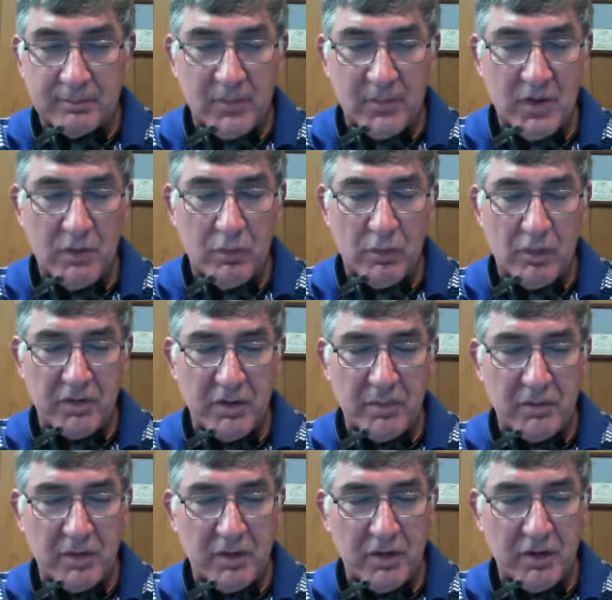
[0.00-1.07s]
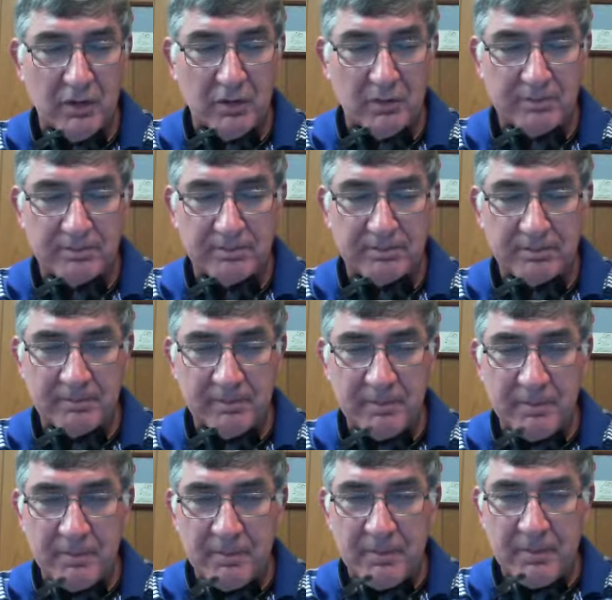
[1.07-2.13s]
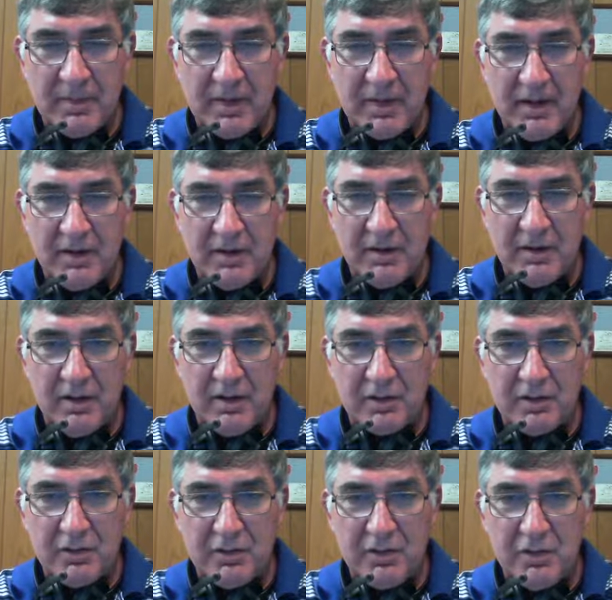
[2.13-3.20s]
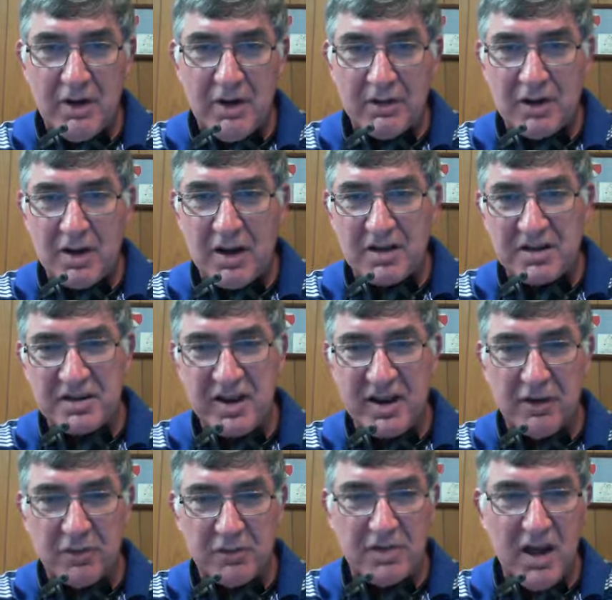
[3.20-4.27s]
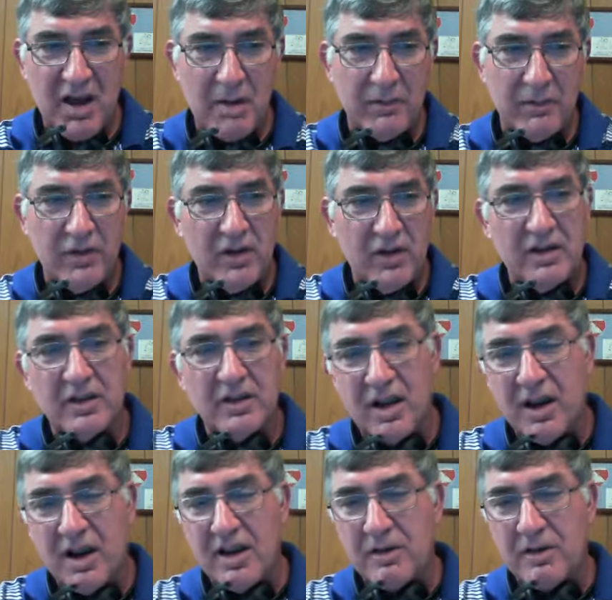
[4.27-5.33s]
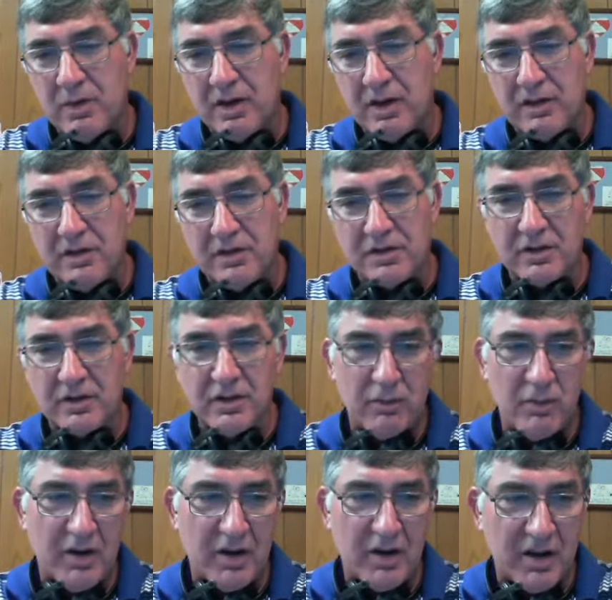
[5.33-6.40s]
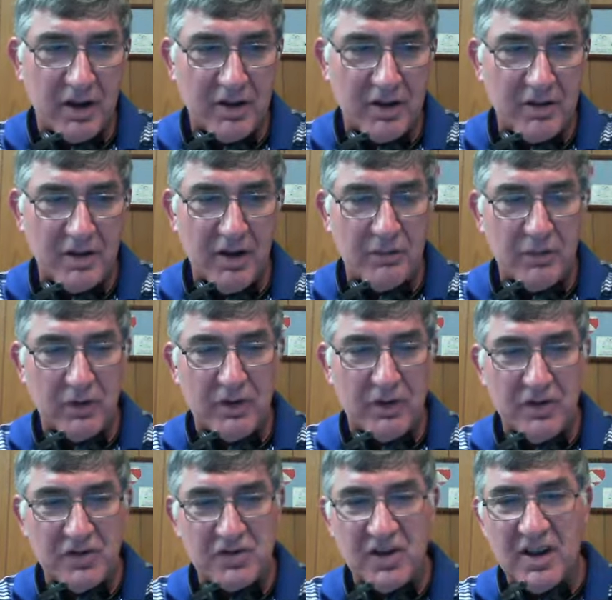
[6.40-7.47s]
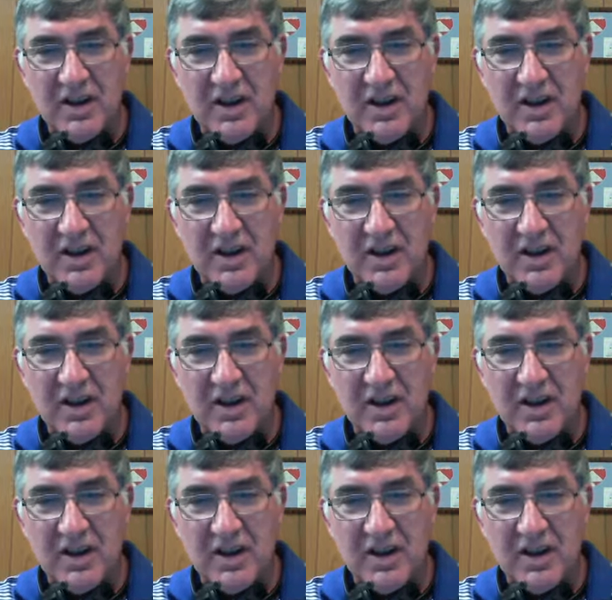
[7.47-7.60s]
you want them to know. And so you have to kind of stay on top of it, and the guided method is a good way to get it done, because